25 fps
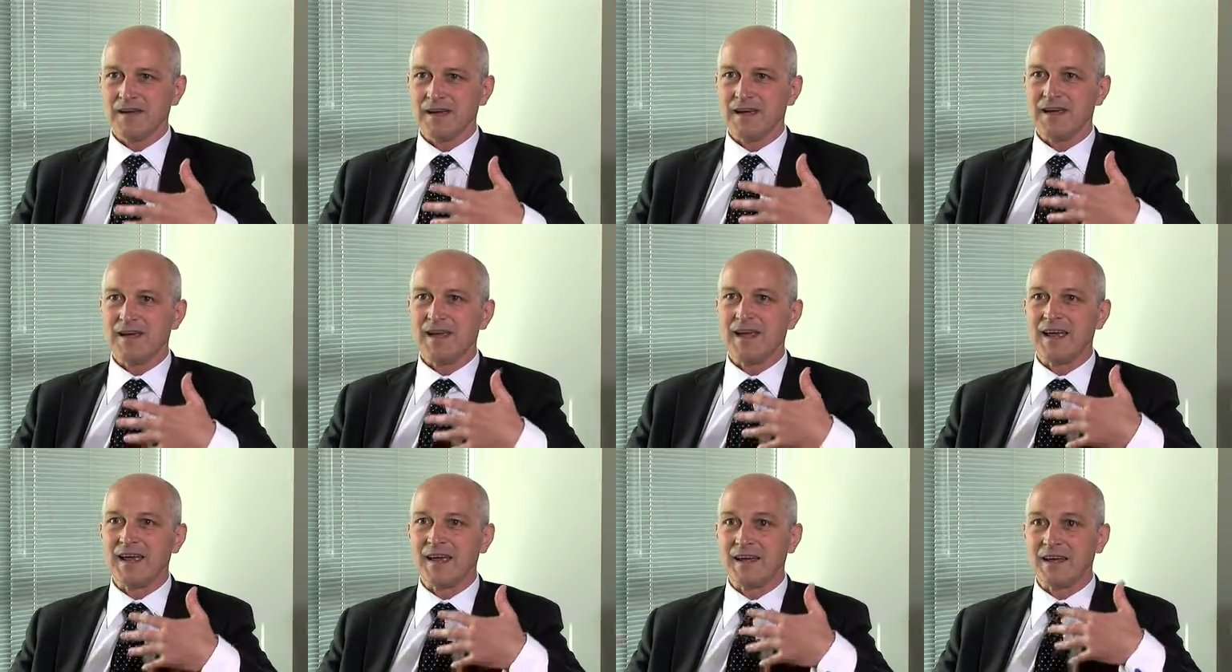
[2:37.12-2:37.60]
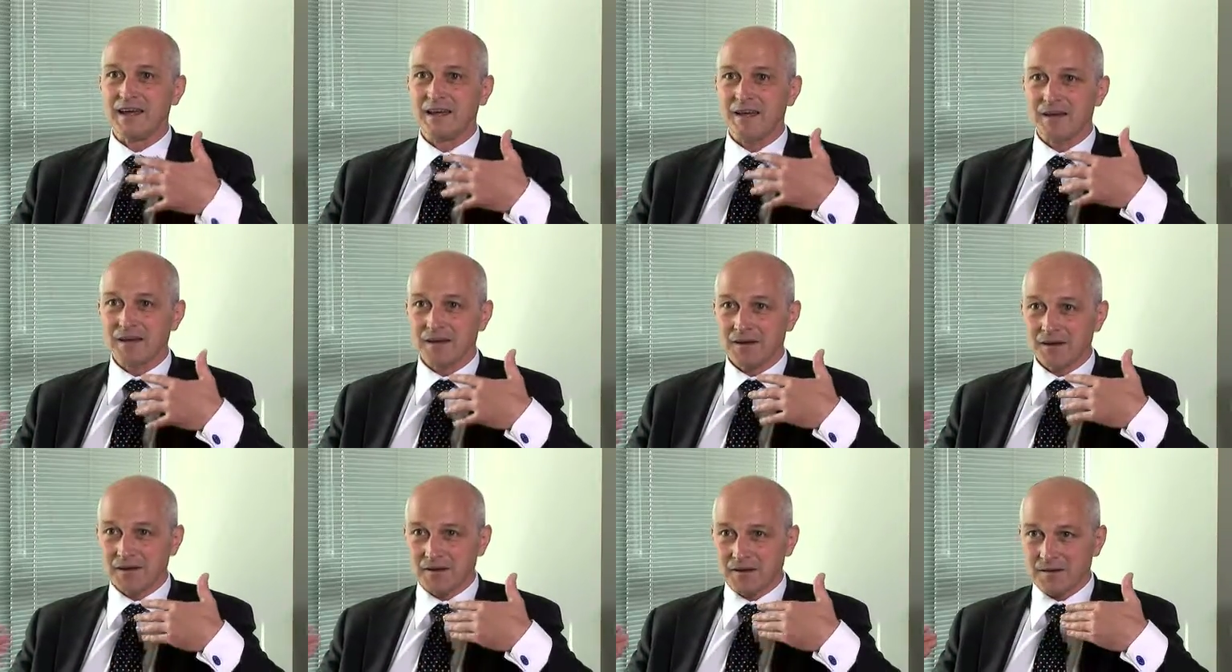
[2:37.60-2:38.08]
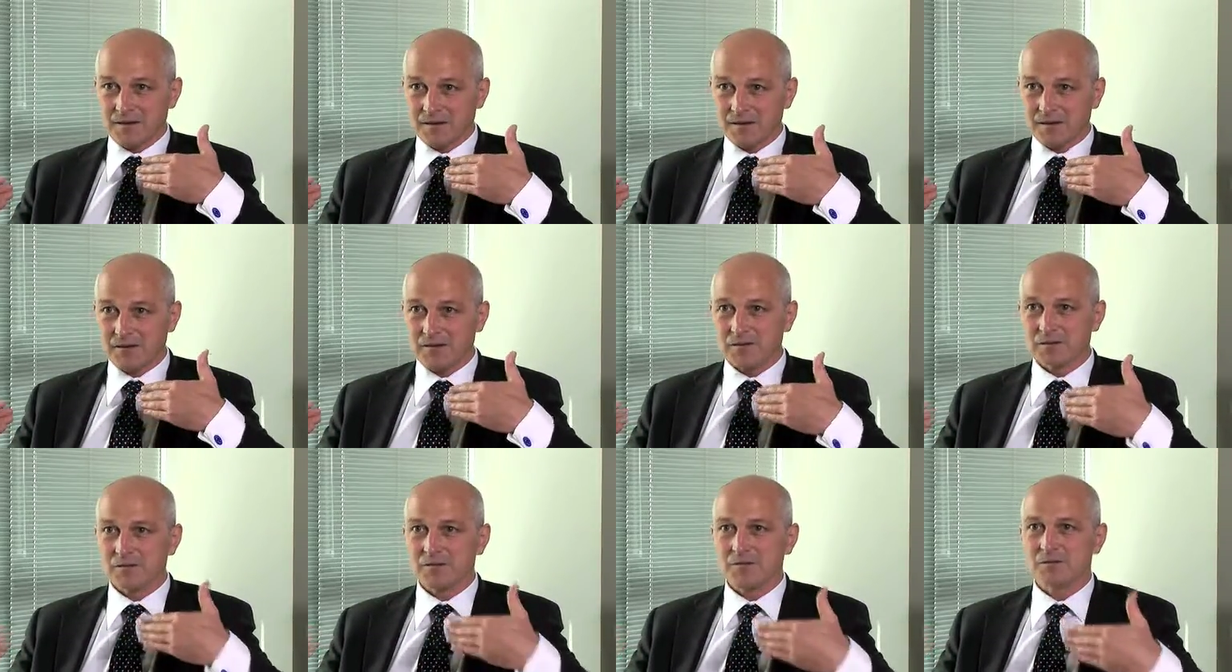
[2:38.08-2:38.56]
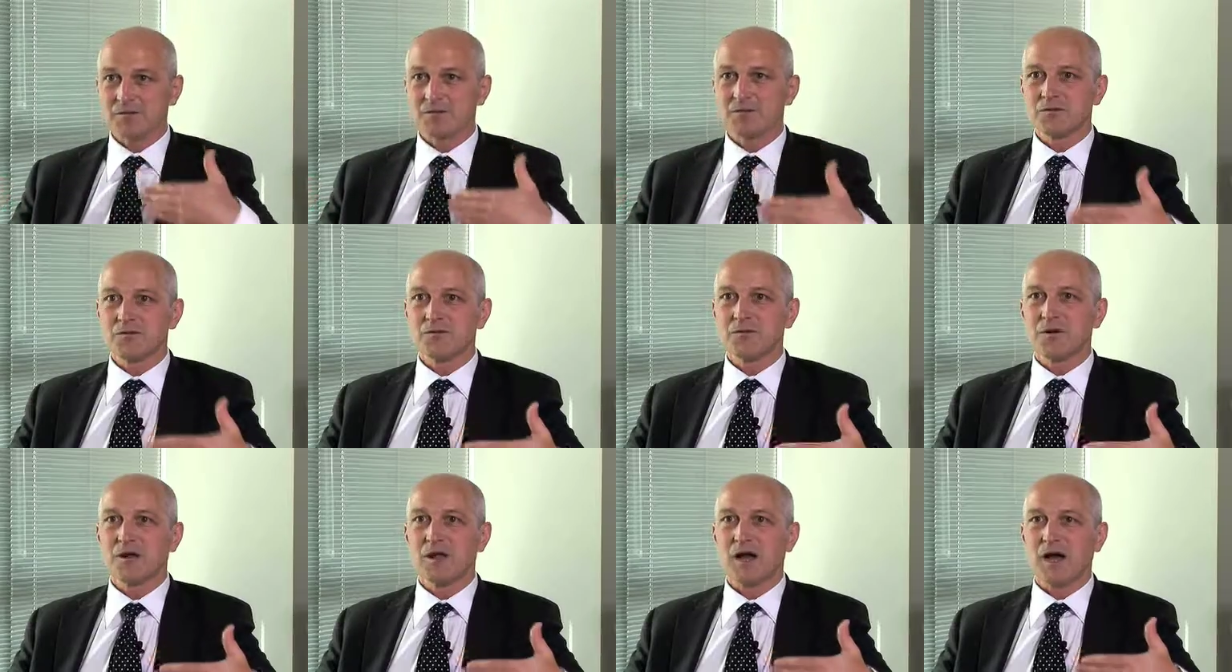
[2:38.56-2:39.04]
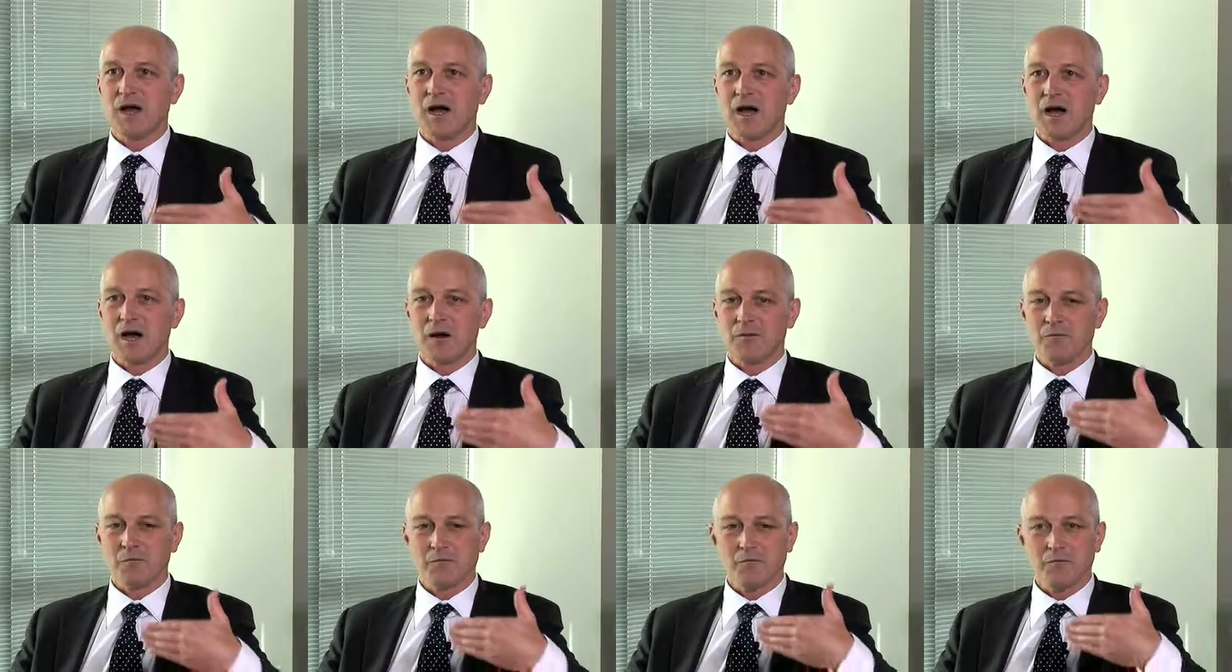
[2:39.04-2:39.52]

in a uh,